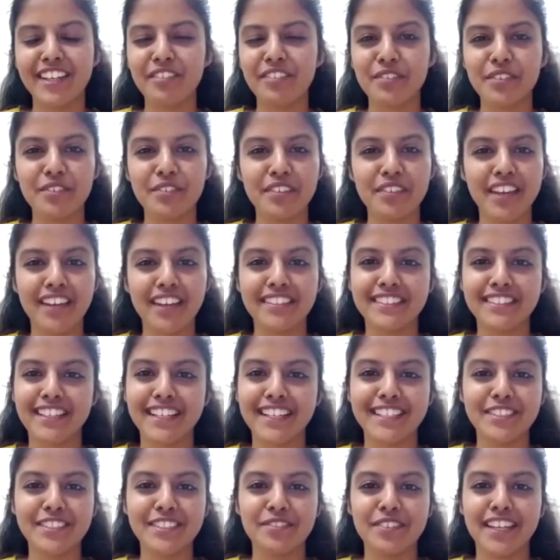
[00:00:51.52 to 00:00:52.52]
Vivek sir
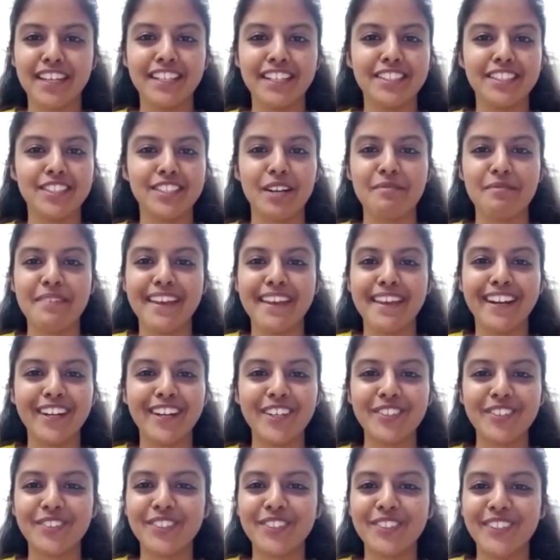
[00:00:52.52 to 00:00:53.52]
is very charming
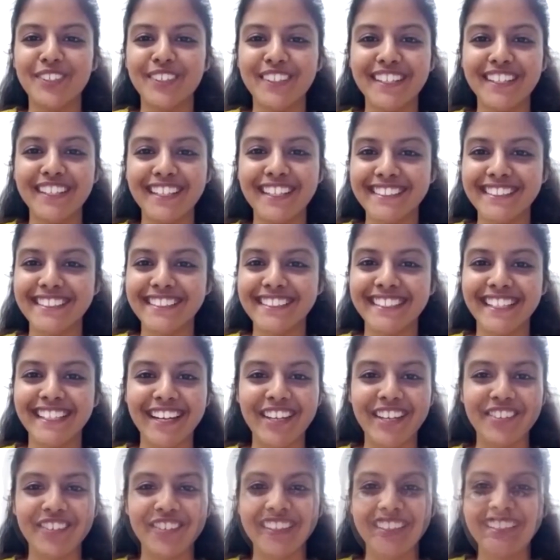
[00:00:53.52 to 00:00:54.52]
to
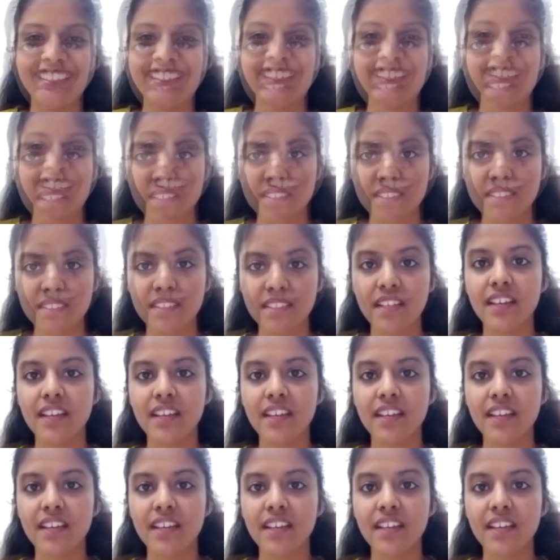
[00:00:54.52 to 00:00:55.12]
study with